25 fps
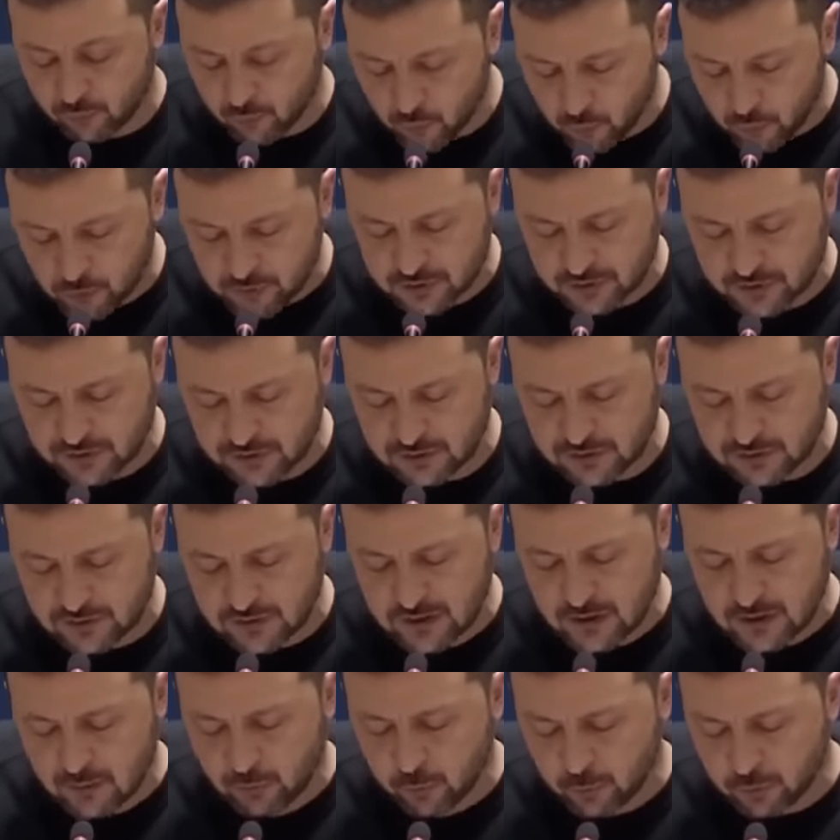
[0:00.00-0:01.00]
Of course,
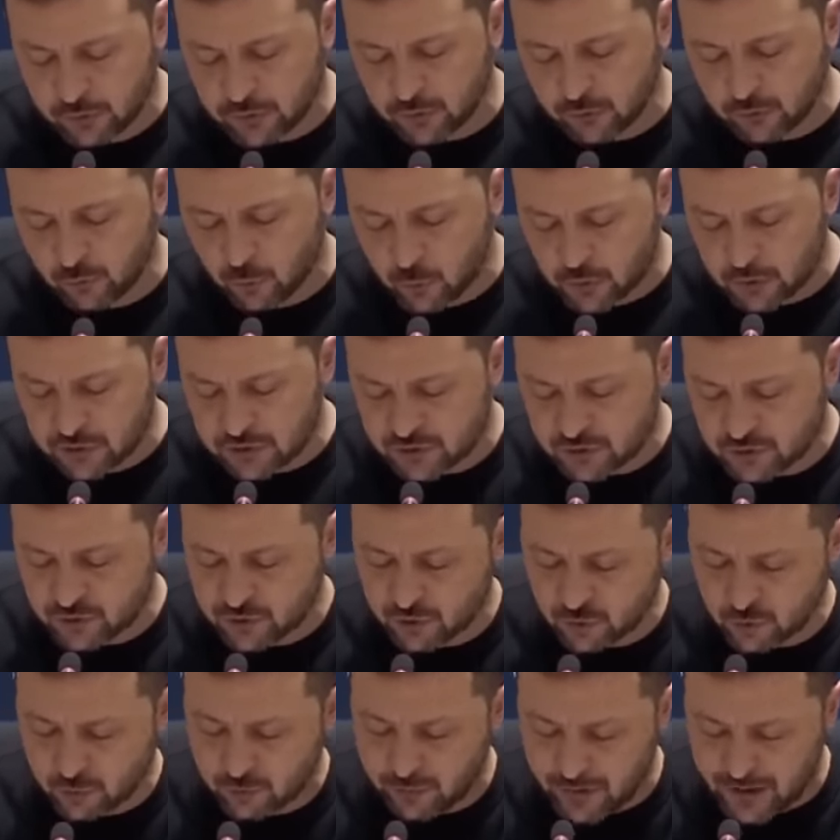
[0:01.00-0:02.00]
Putin
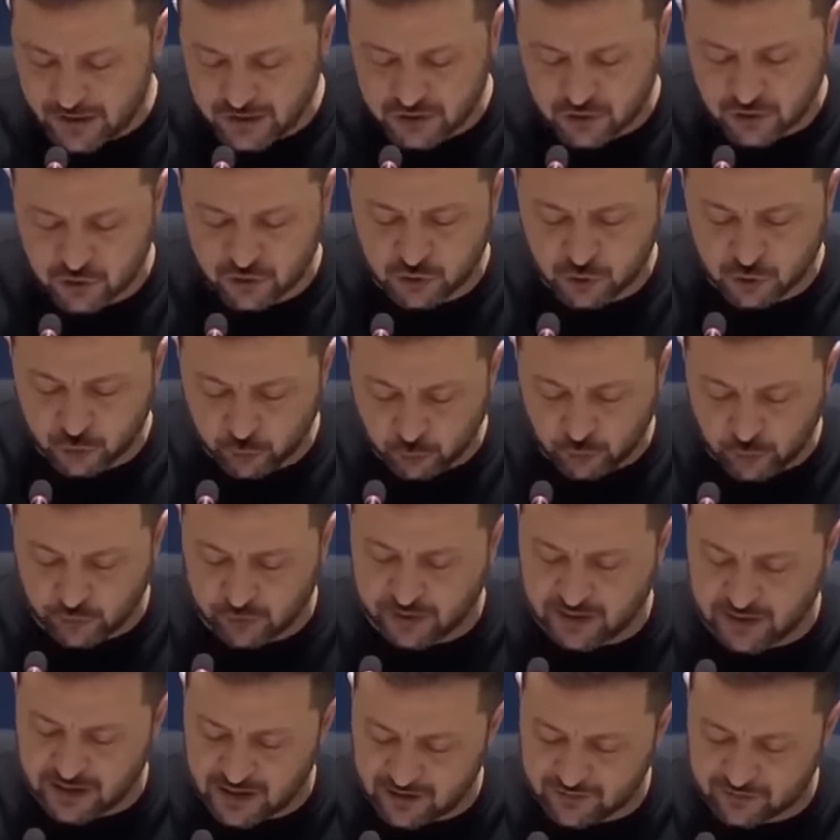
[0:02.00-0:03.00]
wants to match
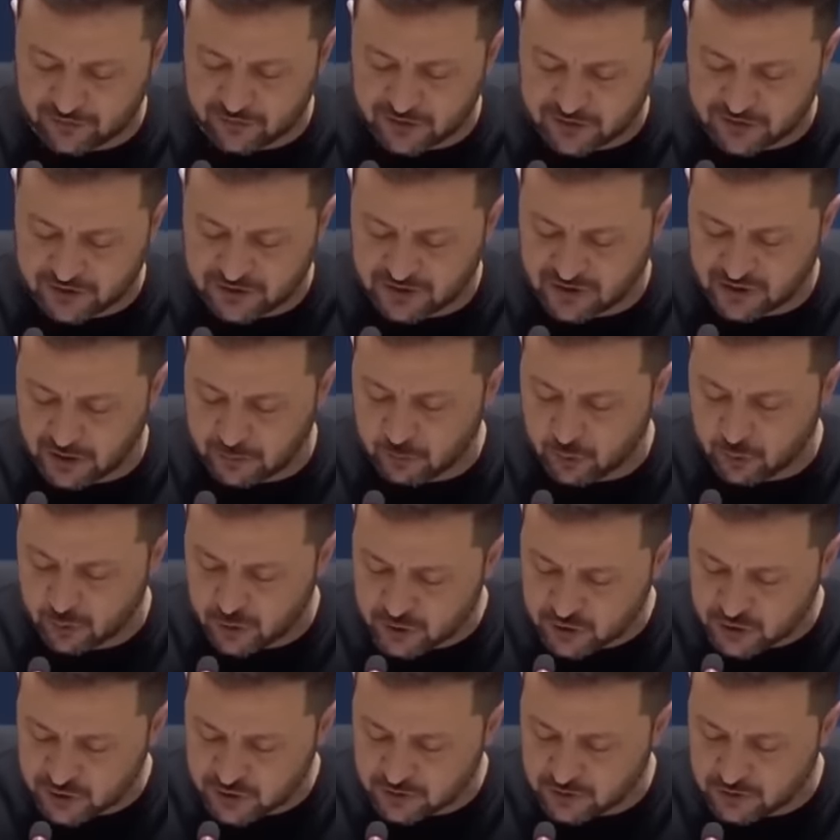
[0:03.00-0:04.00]
your country's
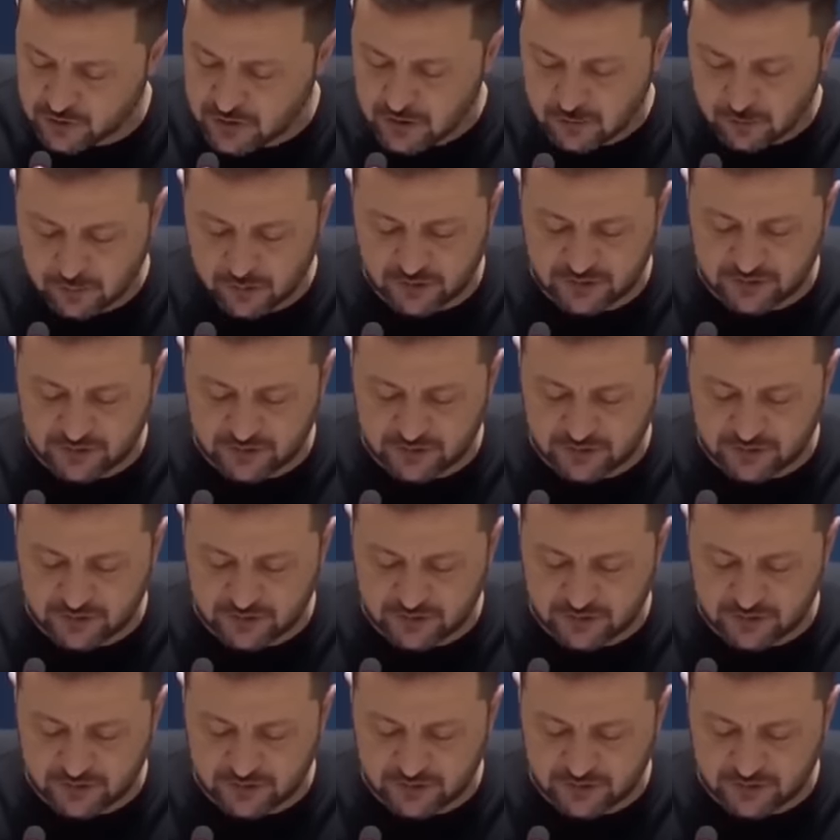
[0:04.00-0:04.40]
ammunition